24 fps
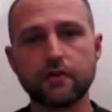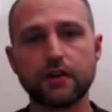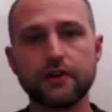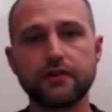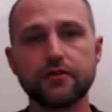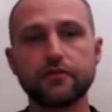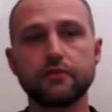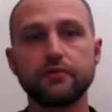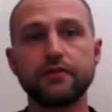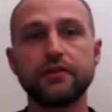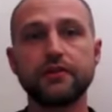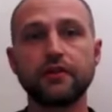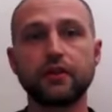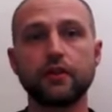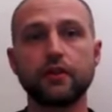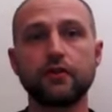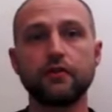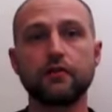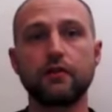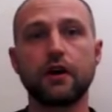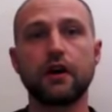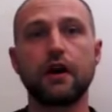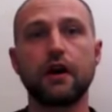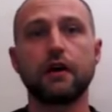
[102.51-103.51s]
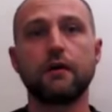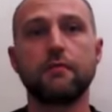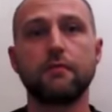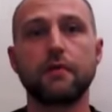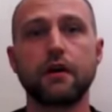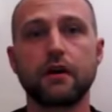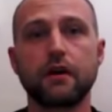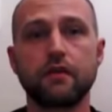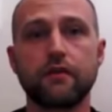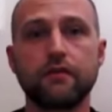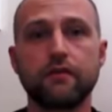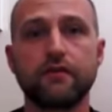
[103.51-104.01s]
I normally do
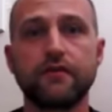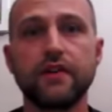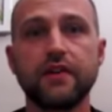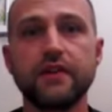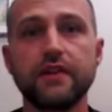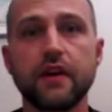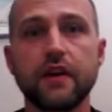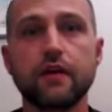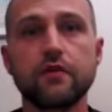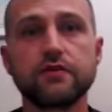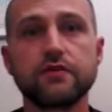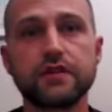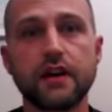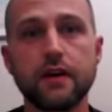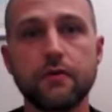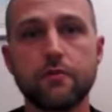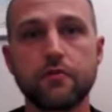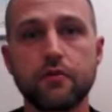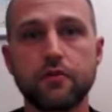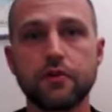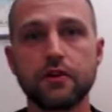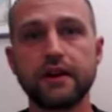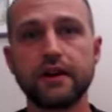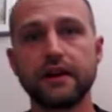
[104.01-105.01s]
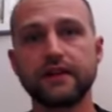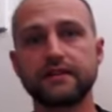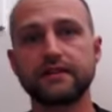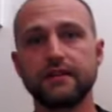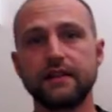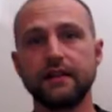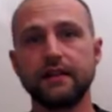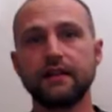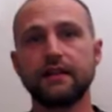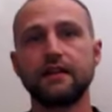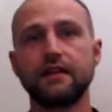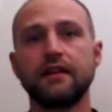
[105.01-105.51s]
video type
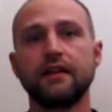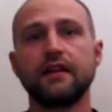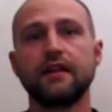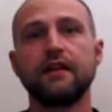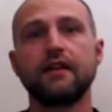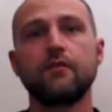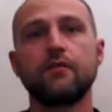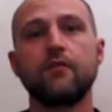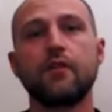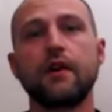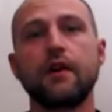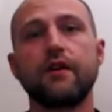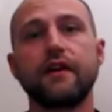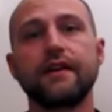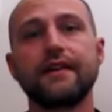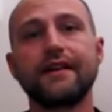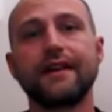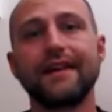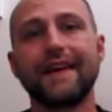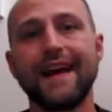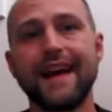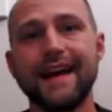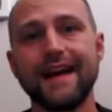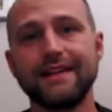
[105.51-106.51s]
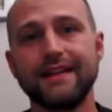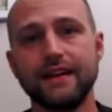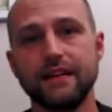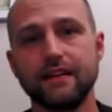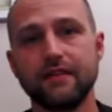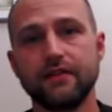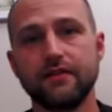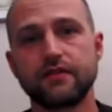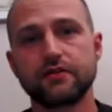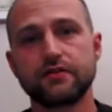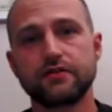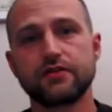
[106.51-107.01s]
broadcasting where I can edit
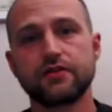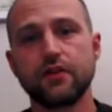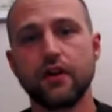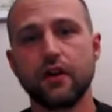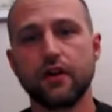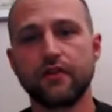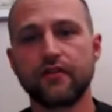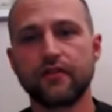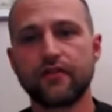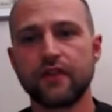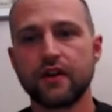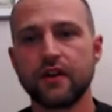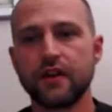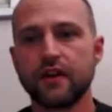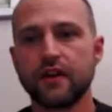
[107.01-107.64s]
stuff